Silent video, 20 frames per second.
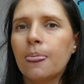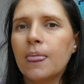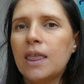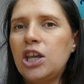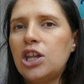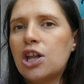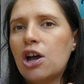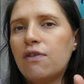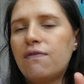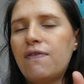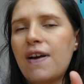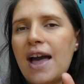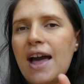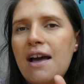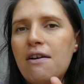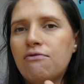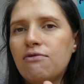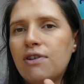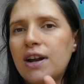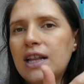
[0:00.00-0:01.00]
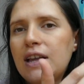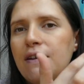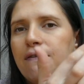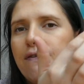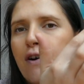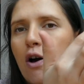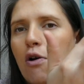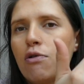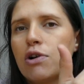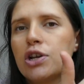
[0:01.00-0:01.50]
You know, they're really
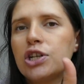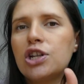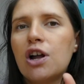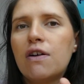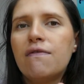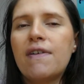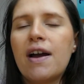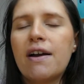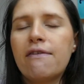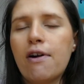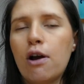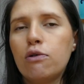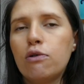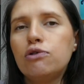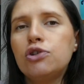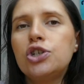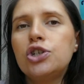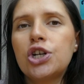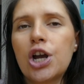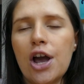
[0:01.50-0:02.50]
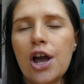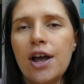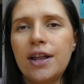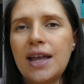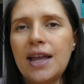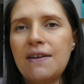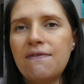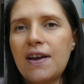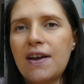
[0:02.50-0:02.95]
focused on their own journey.